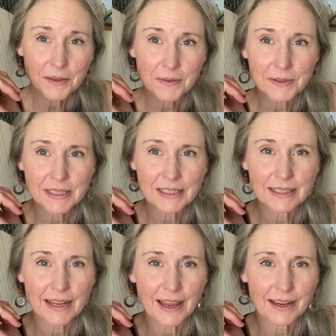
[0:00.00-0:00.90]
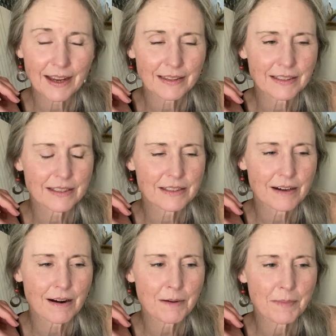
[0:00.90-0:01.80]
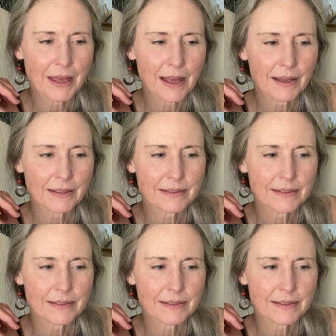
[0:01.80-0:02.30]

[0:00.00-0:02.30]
of the reason I got the guitar back